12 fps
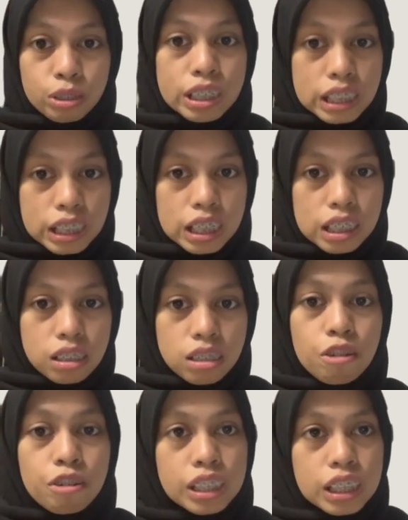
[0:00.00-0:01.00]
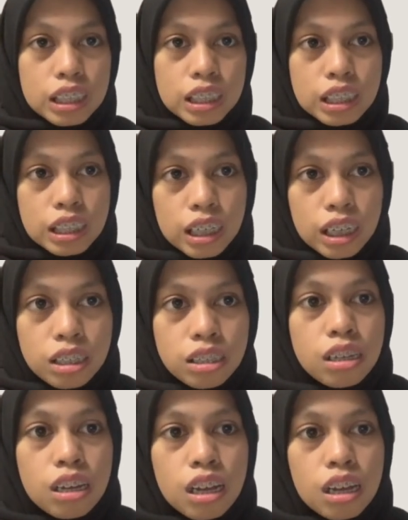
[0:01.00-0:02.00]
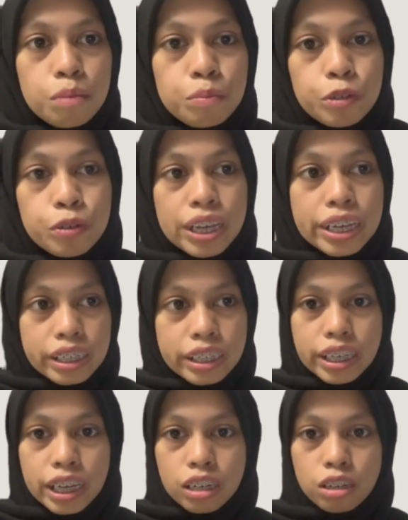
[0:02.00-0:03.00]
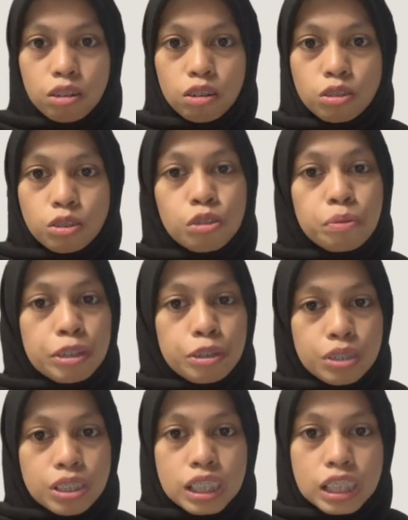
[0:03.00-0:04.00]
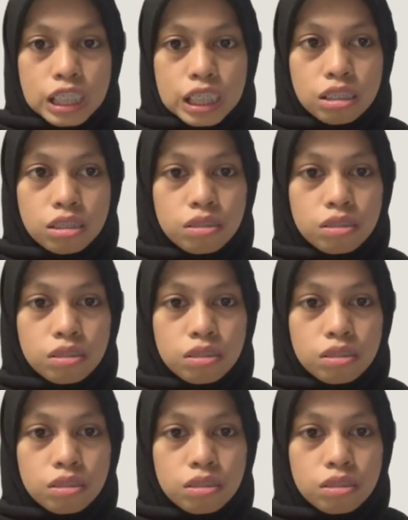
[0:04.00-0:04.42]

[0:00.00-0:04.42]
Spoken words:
this is original design, manual handling and also manual insertion.